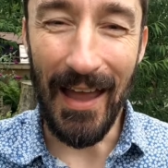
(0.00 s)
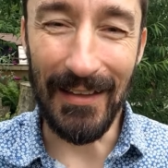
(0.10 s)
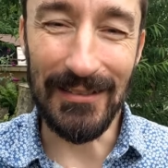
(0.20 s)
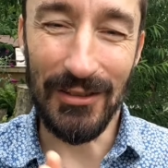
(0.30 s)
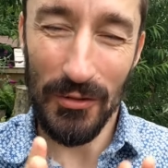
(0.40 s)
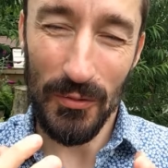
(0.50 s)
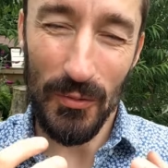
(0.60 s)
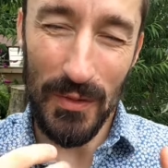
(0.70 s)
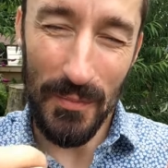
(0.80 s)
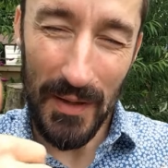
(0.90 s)
And so
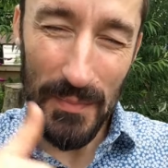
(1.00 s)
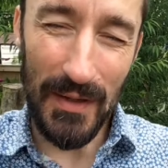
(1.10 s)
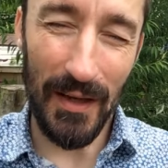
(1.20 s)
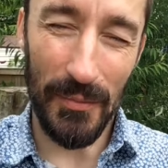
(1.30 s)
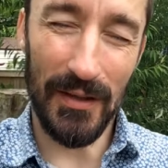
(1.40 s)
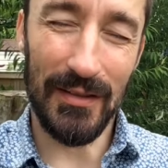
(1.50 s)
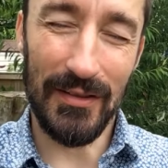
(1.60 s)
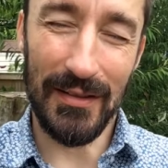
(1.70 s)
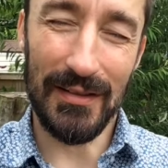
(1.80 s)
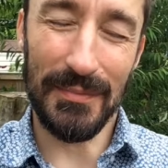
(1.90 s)
we might be coming
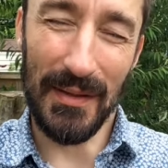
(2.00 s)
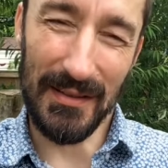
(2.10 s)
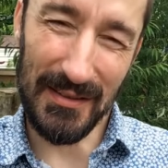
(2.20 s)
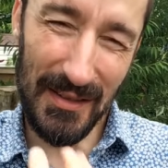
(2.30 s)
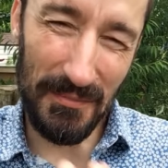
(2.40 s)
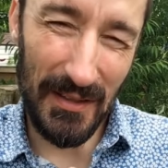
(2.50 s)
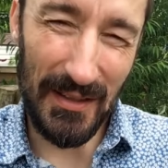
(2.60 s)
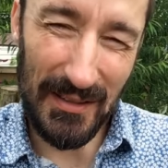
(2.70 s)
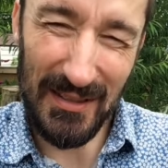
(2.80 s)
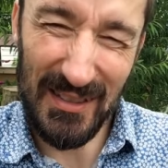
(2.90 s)
into this because
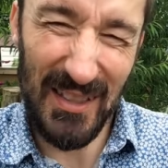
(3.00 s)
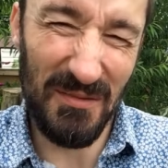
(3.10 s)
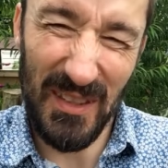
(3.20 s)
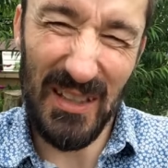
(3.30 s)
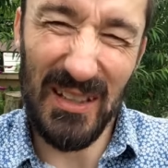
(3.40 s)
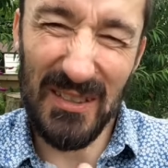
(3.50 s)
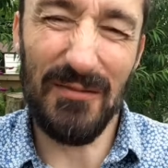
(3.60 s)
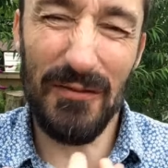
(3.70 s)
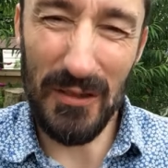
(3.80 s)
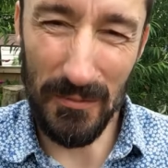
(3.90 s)
something
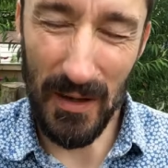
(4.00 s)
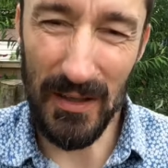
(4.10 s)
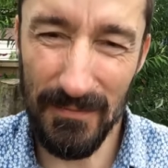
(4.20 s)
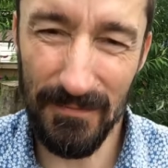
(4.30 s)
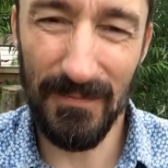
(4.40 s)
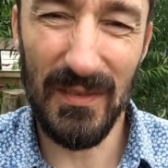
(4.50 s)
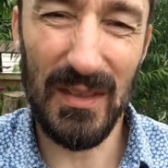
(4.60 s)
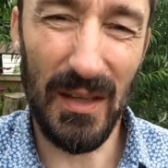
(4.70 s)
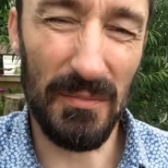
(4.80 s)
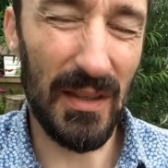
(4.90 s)
doesn't feel right.
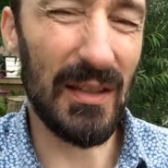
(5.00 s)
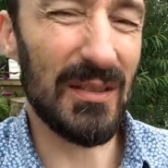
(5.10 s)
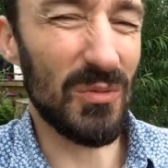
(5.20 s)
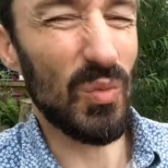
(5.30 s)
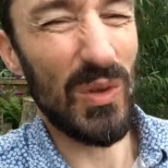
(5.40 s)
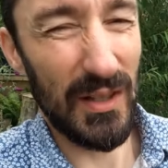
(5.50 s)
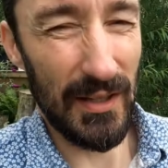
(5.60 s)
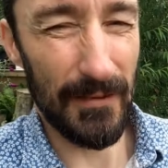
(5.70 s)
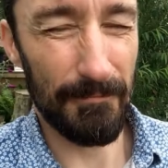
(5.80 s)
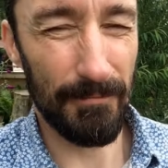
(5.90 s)
Something isn't
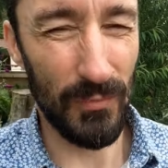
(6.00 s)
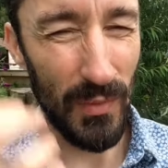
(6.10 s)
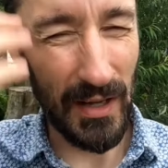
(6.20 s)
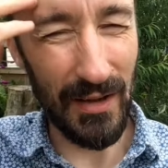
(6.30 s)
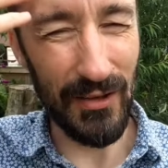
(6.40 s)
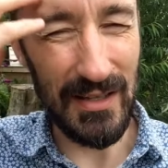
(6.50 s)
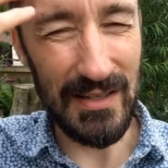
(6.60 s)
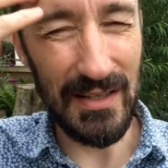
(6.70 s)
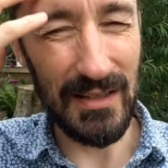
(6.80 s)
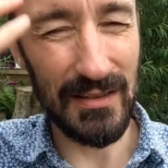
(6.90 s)
working. We might have
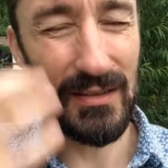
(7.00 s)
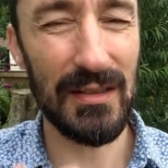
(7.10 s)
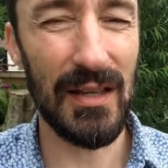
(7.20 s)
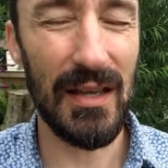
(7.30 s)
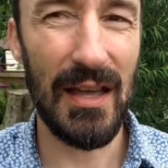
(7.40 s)
ideas.